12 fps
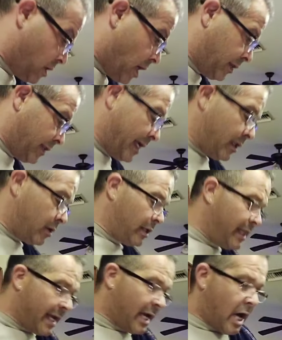Like,
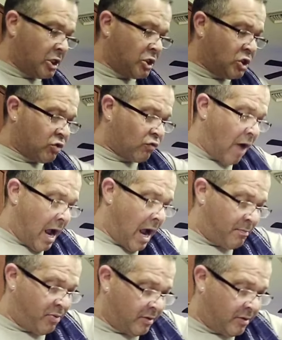literally like a
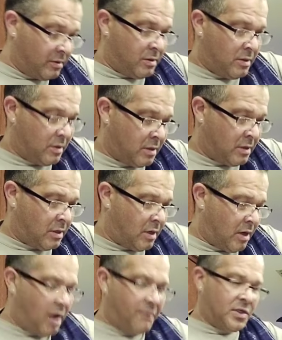drop
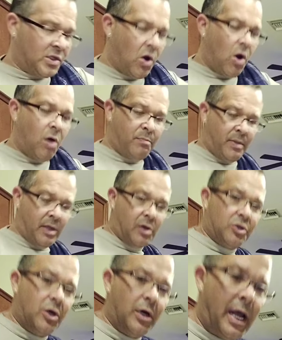of salt,
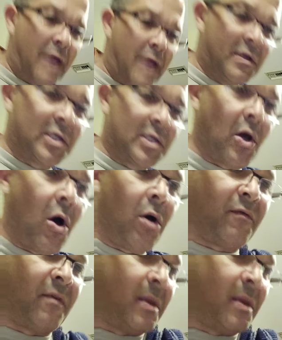because you're going to have the salt from the